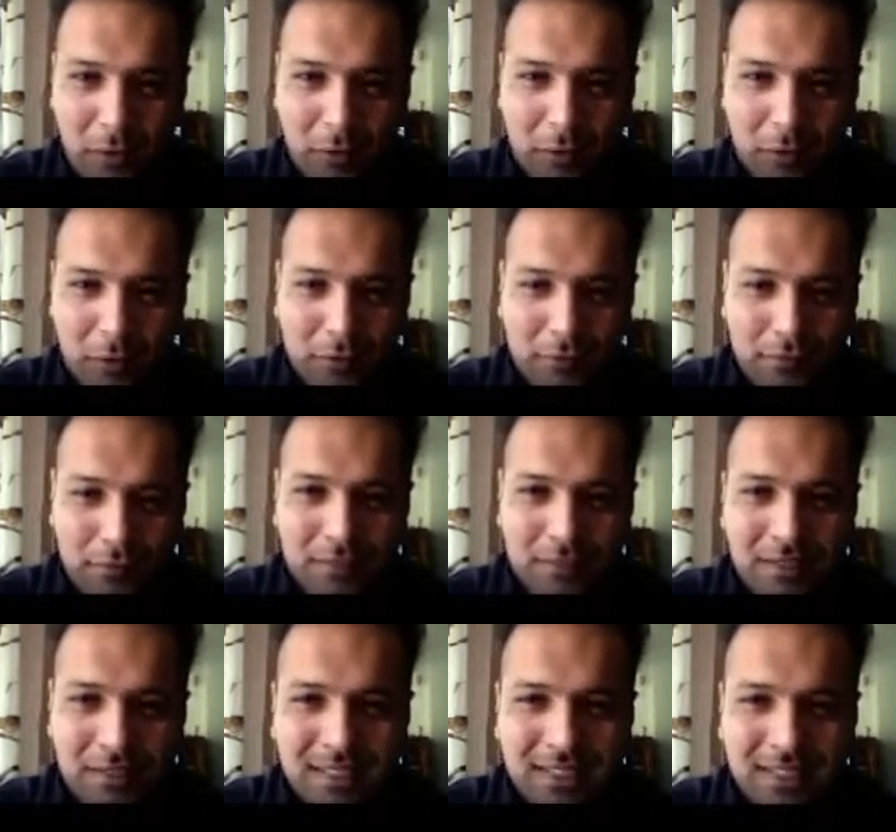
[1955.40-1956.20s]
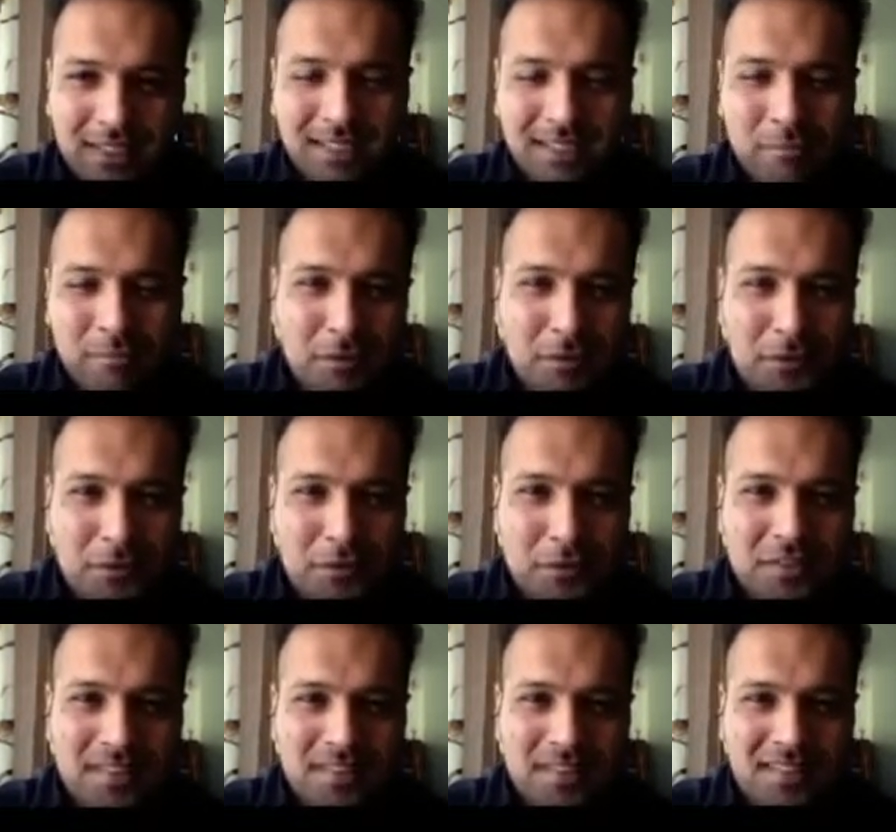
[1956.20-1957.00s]
because we
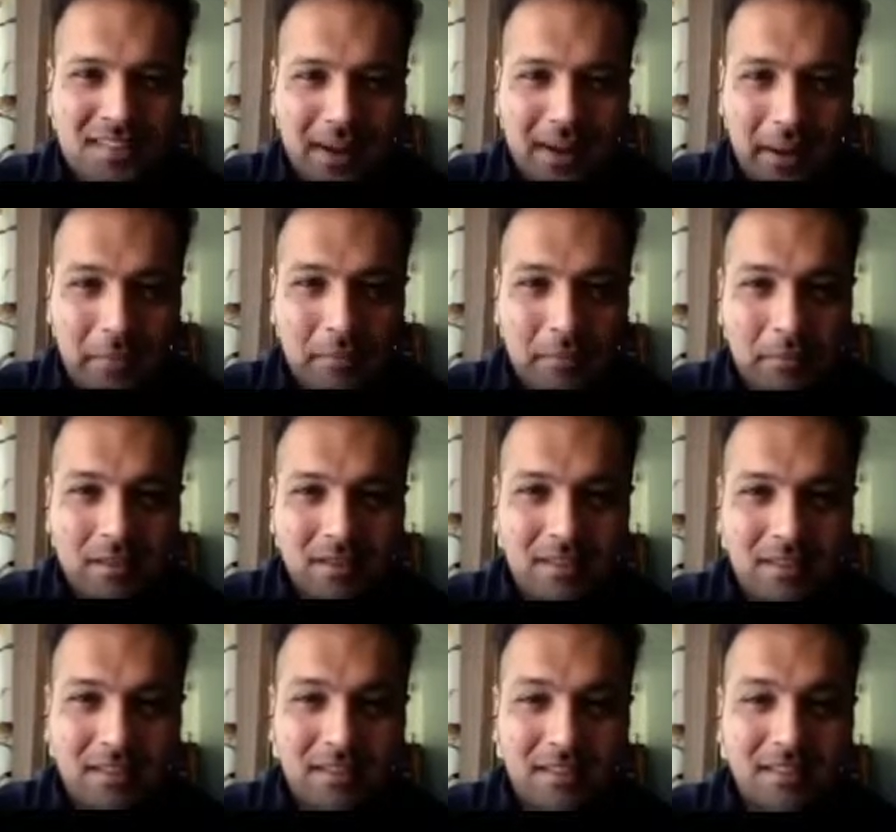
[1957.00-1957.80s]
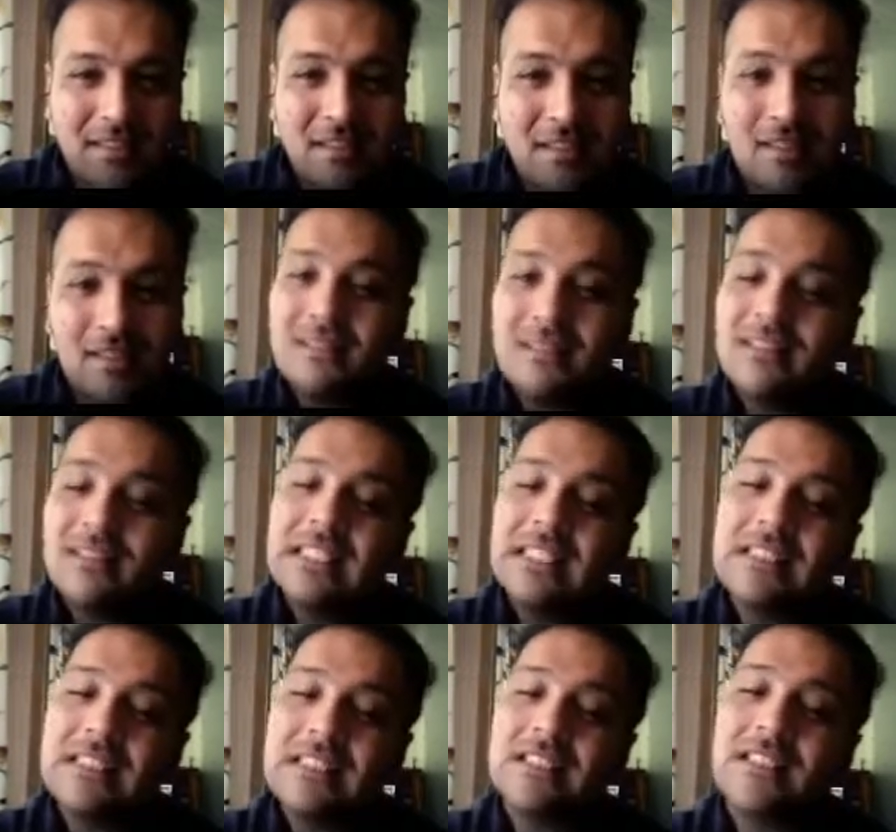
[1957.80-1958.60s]
used rammed earth as a
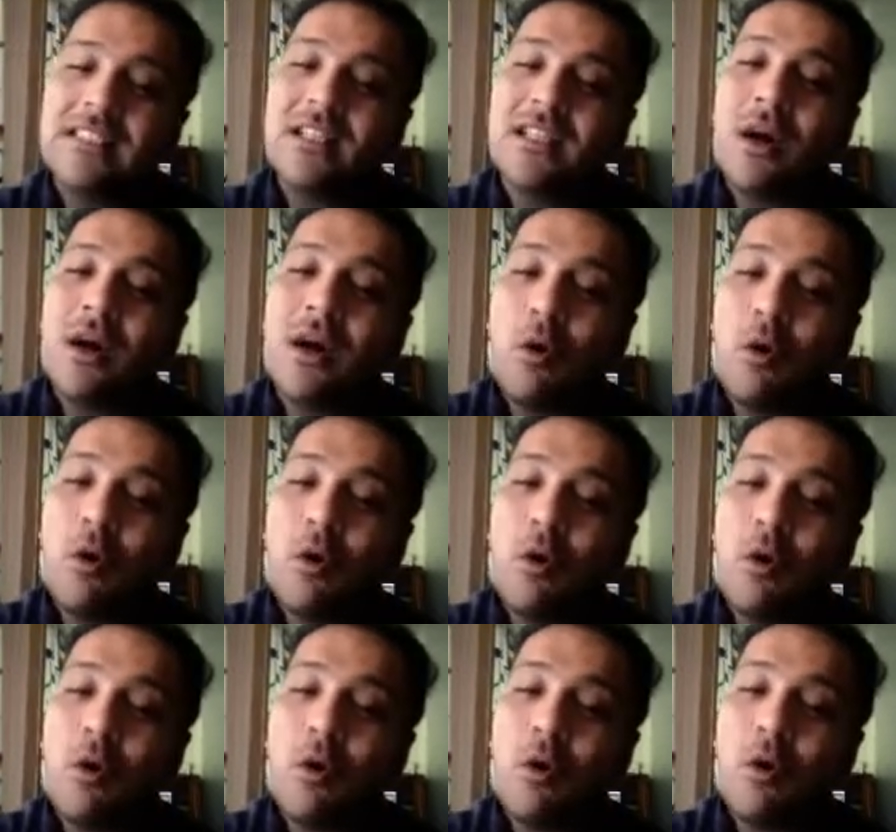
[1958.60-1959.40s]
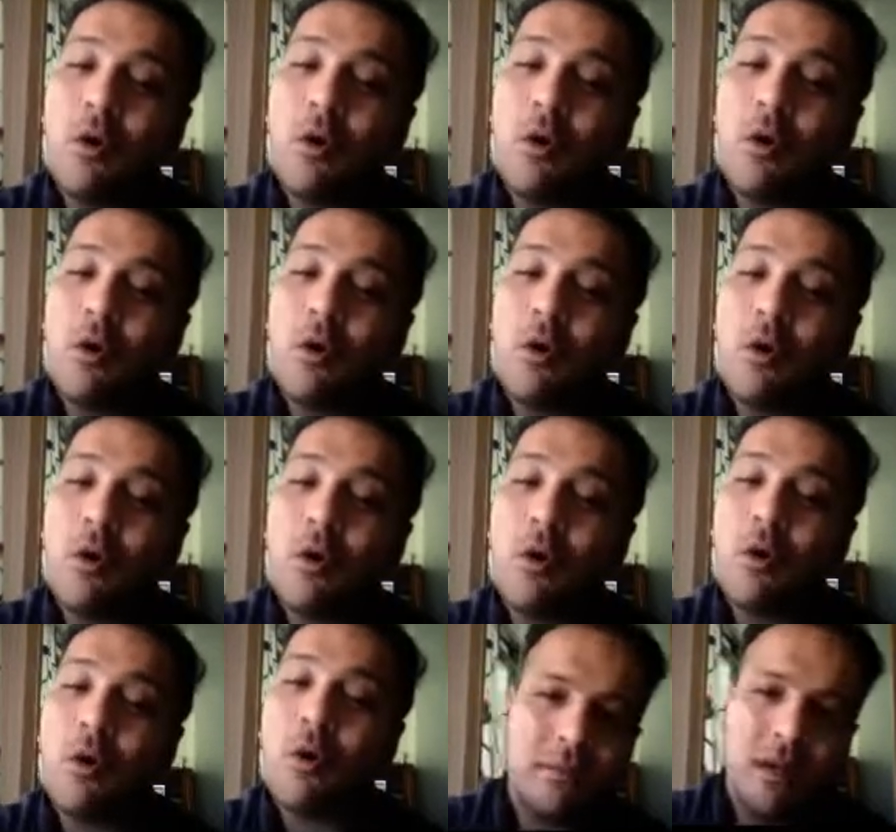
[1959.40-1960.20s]
counter in
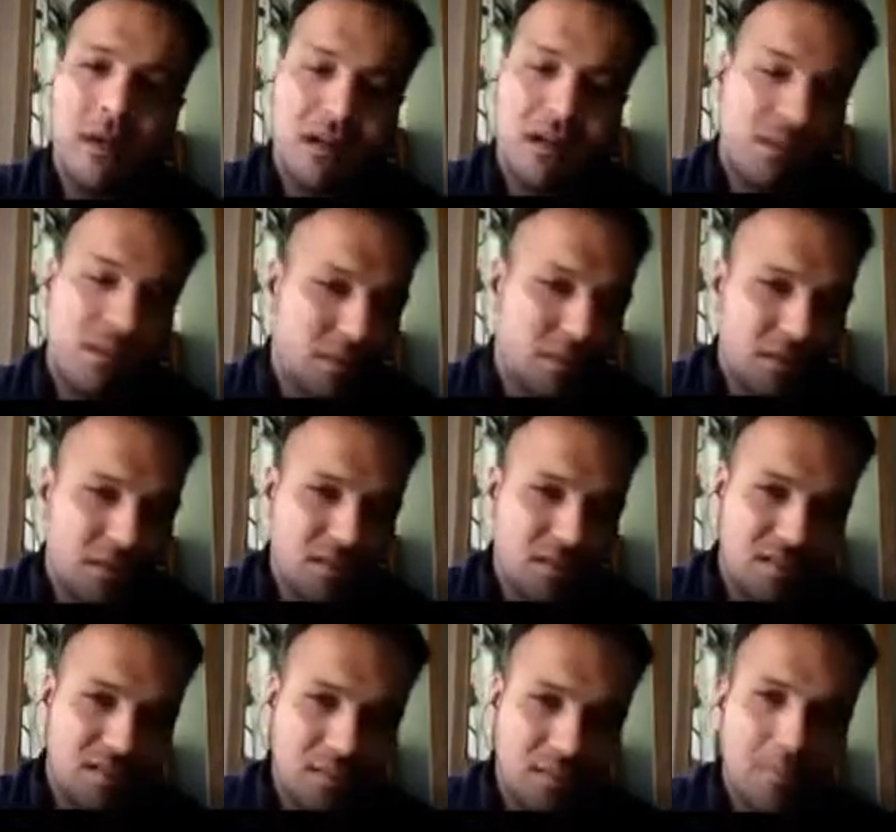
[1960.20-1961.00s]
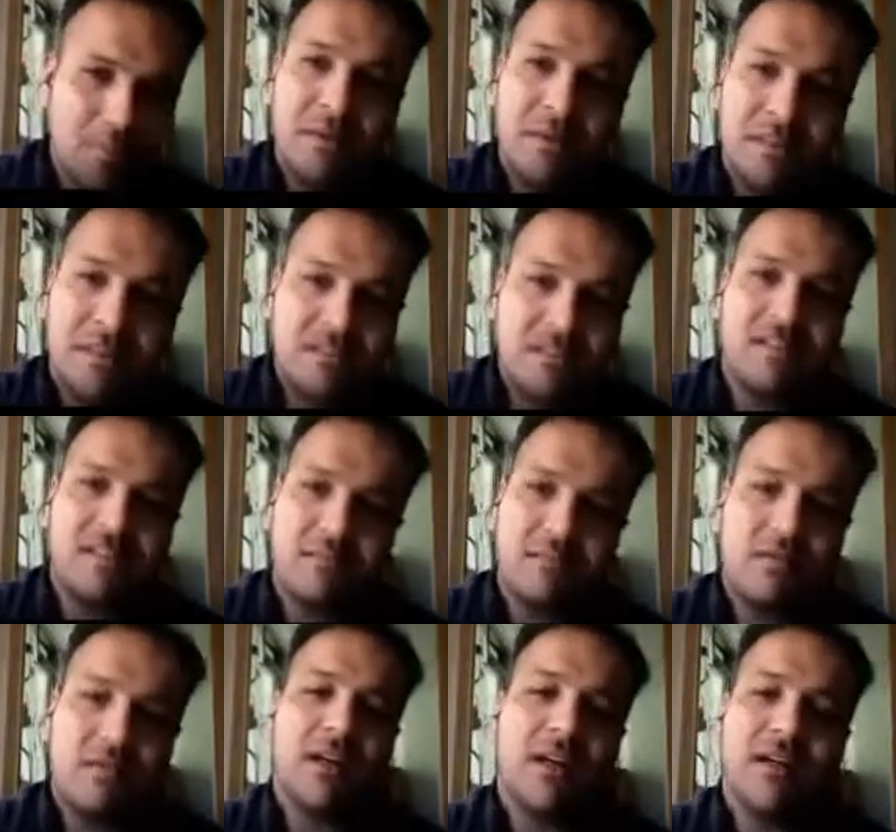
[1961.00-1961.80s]
Crawford Market, which is, say, the busiest
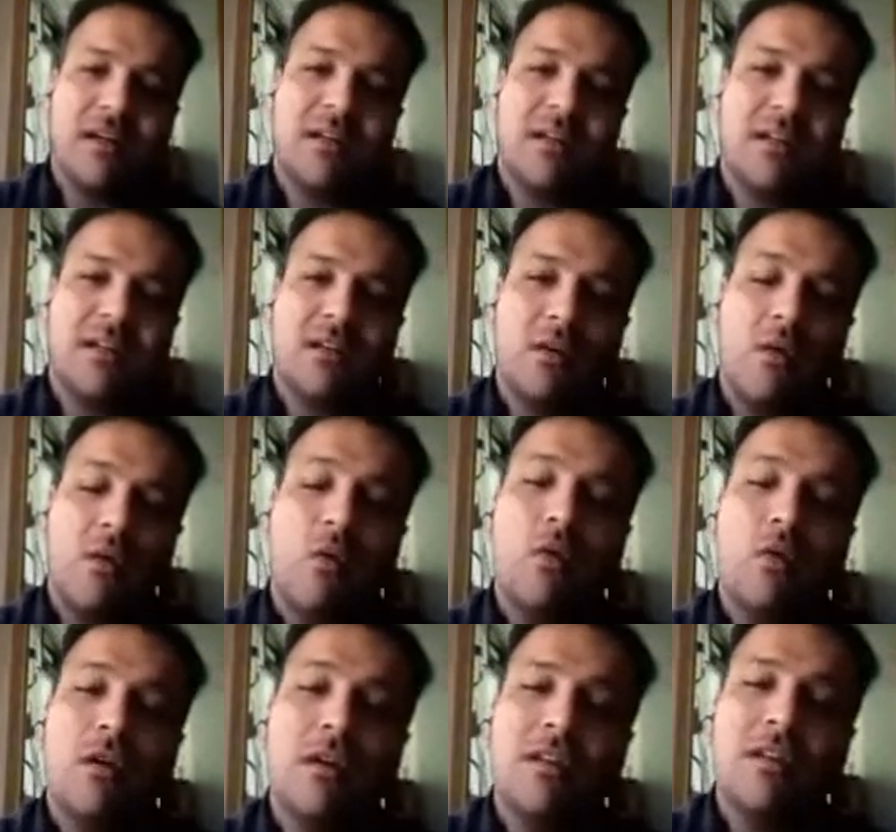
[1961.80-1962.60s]
market and the oldest,